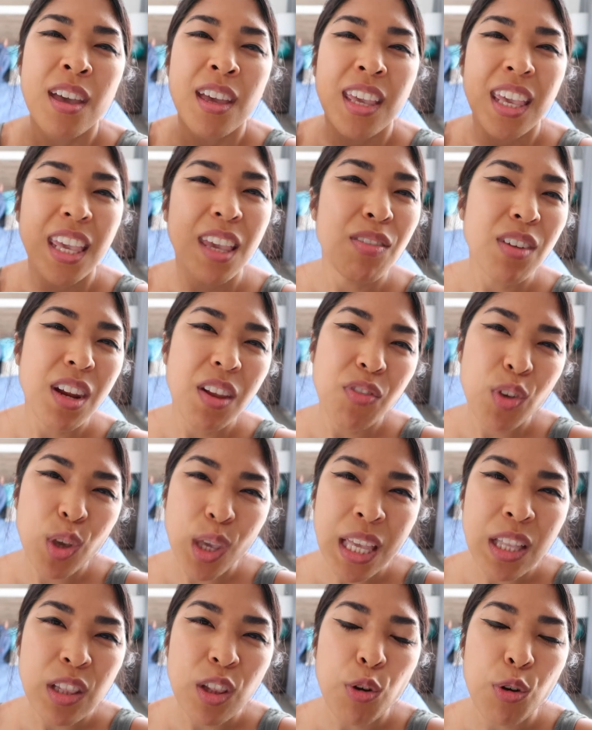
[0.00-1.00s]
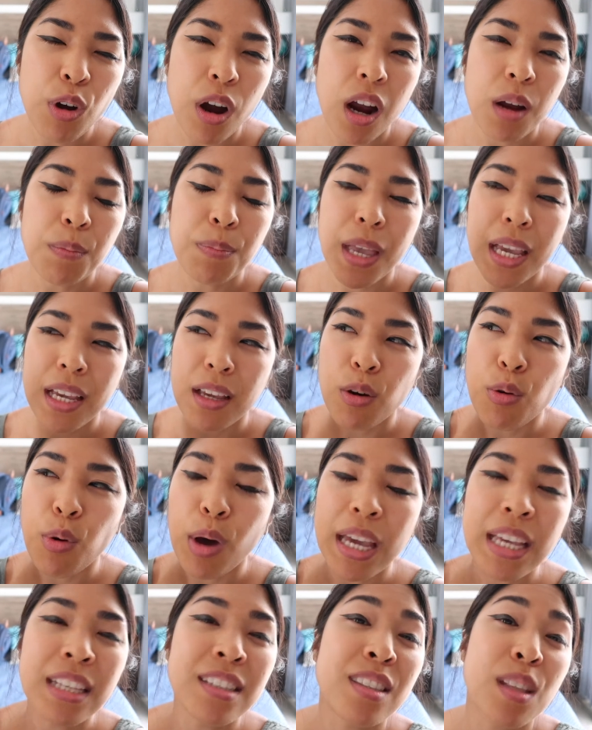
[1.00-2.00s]
even if you eat low carb, like
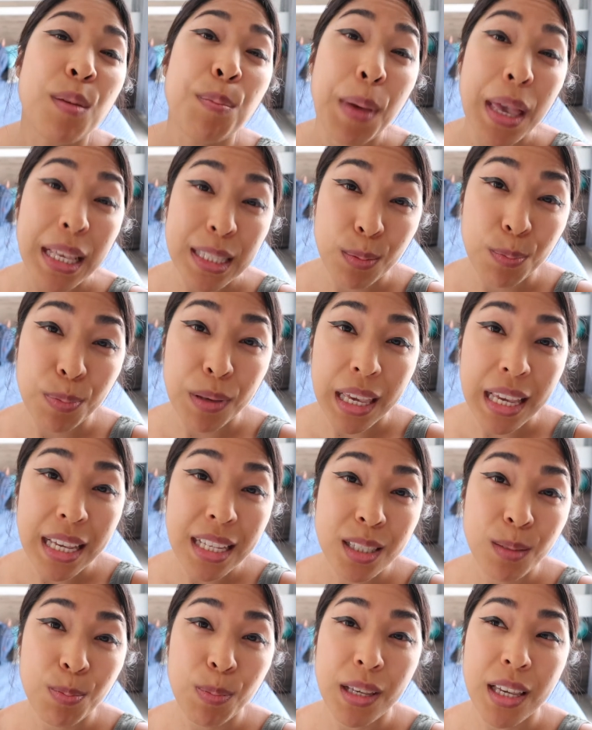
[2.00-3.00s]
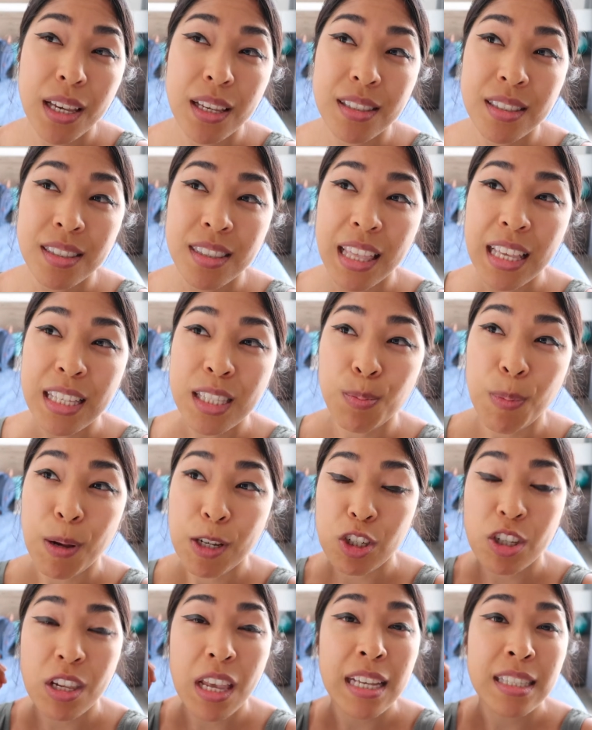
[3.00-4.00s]
Hawaii is the best place because they
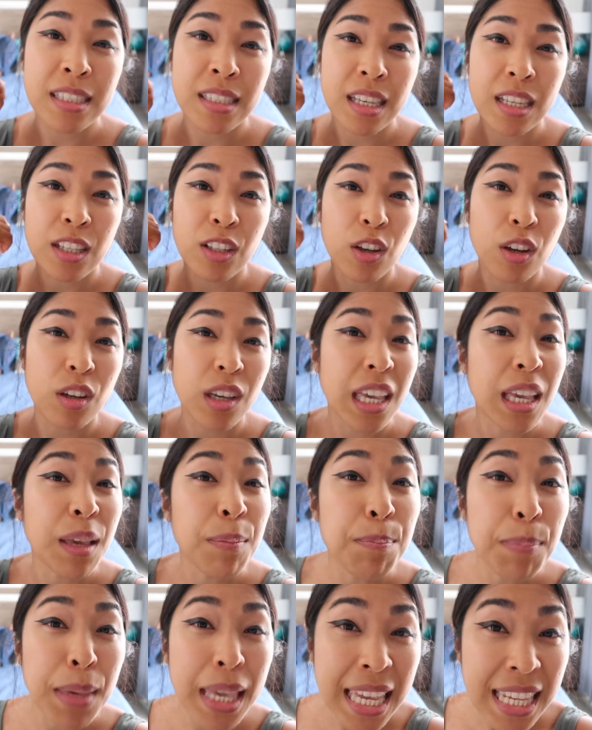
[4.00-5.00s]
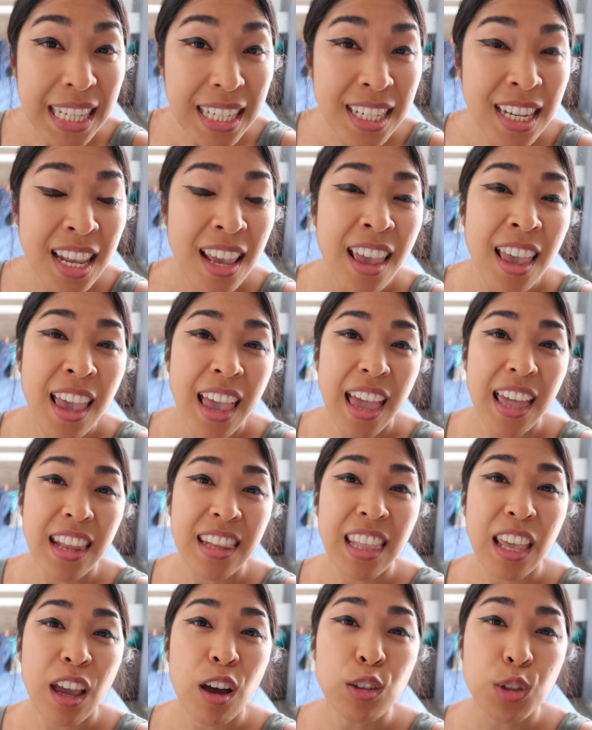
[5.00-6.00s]
specialize in cooking meat, and
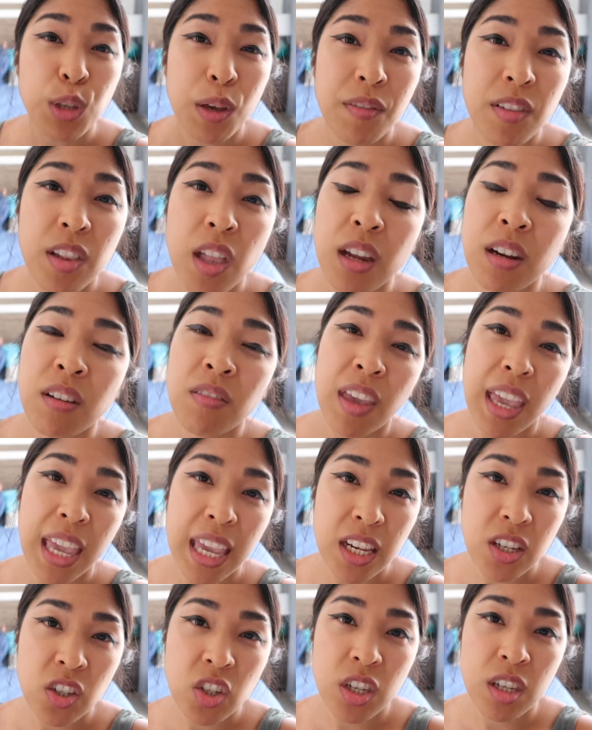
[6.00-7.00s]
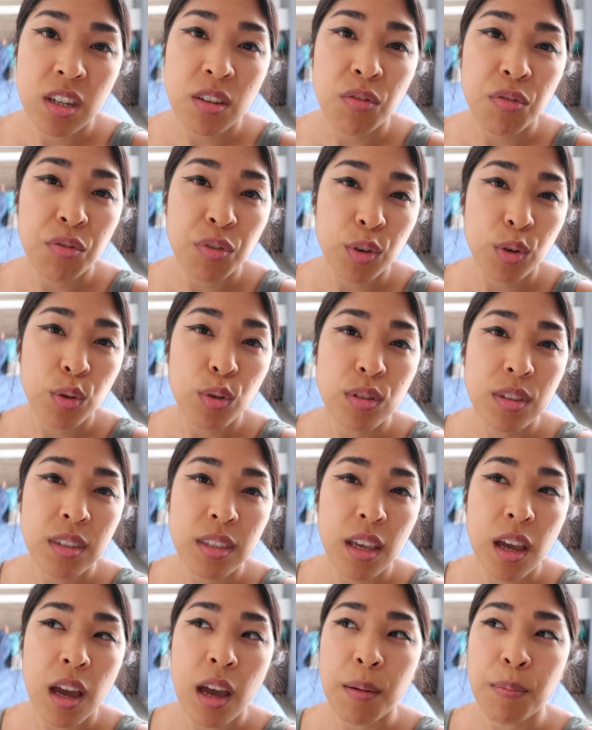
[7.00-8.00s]
they also have a lot of Asian foods,
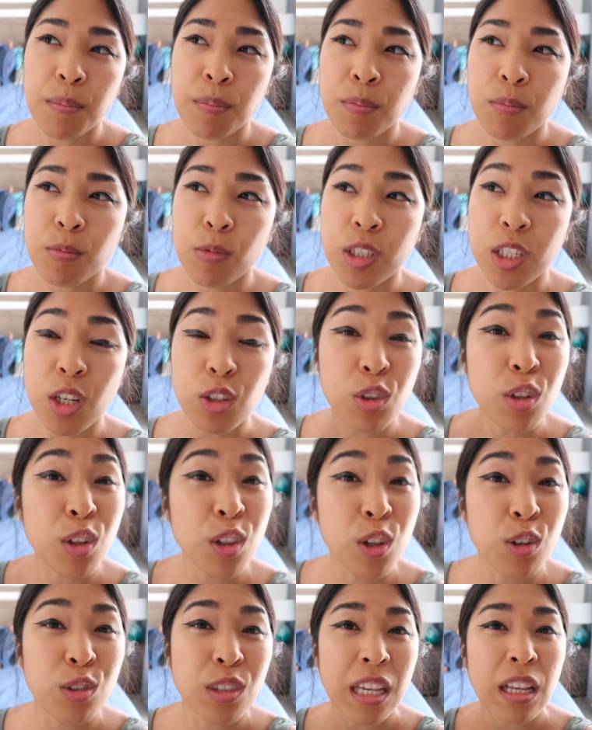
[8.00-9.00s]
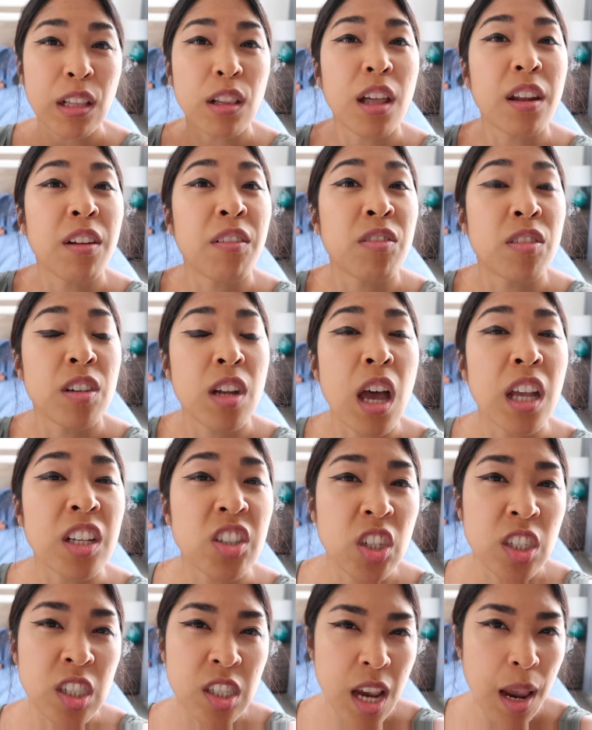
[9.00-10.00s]
um, which also includes like a lot of not
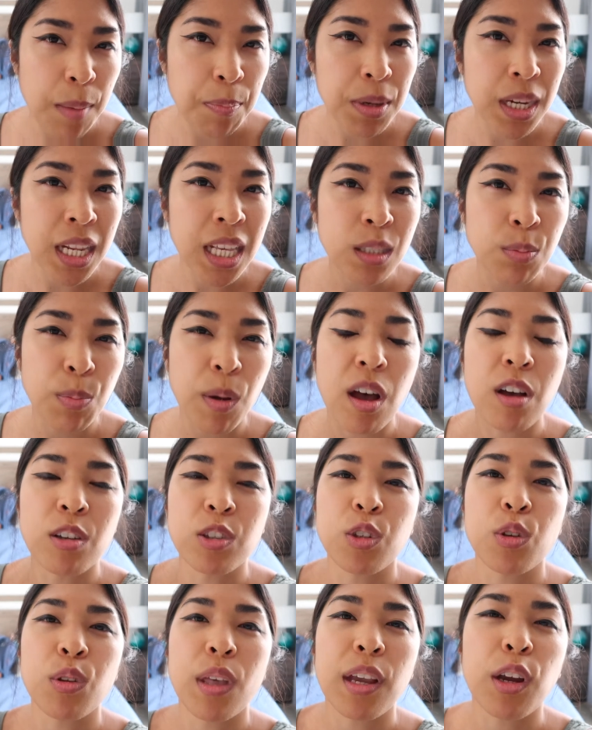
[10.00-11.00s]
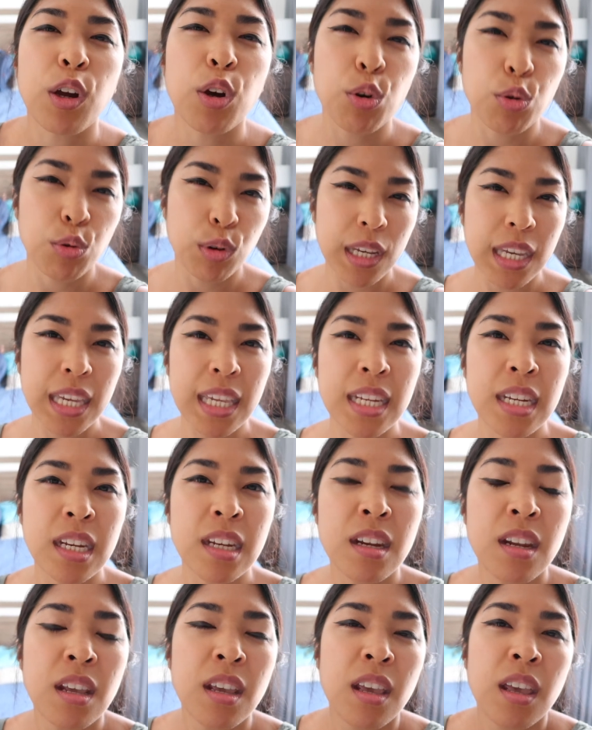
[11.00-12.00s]
just Japanese but also like
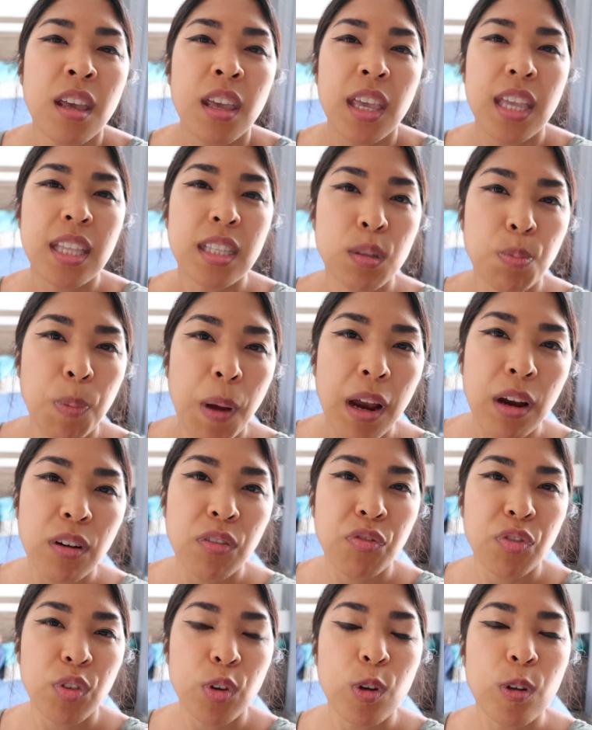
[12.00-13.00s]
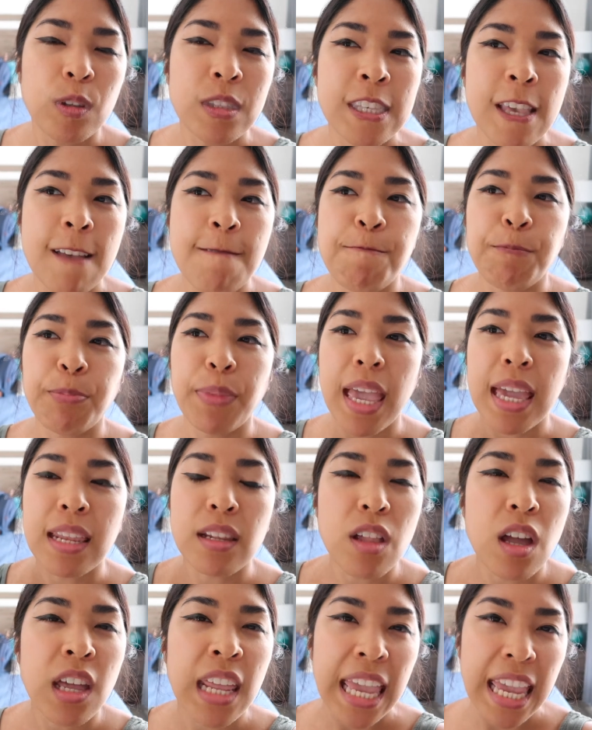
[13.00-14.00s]
Korean inspired foods and a
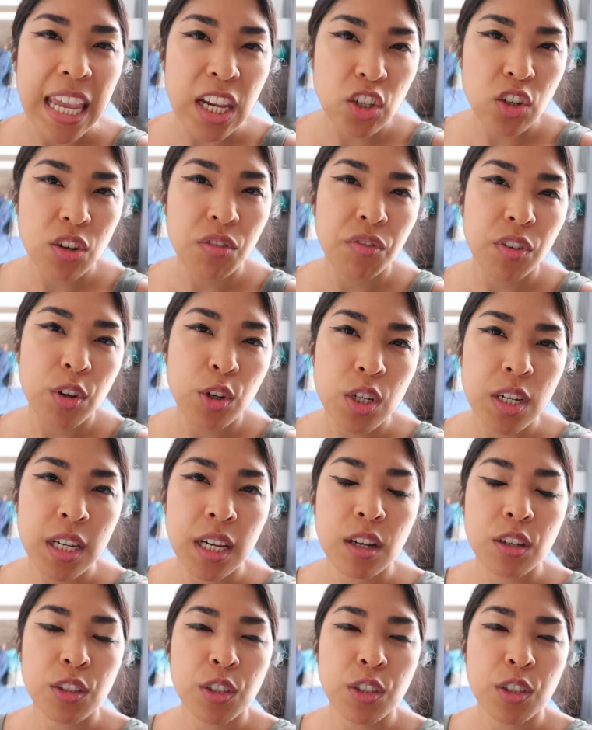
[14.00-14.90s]
lot of Asian fusion here.